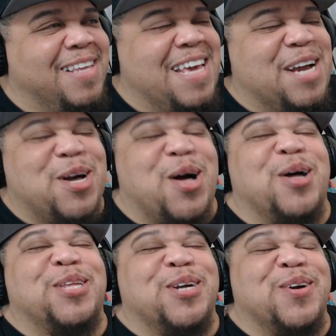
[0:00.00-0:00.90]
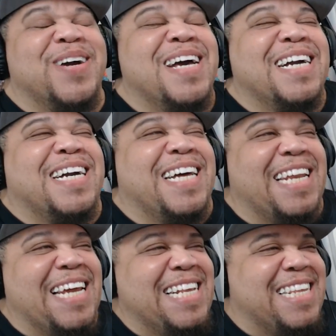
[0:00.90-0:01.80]
He called her
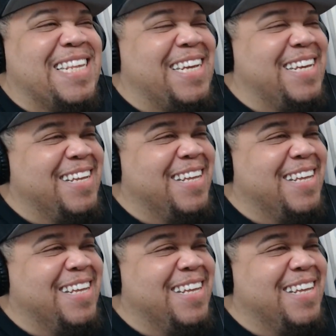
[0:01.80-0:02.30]
Khaleesi.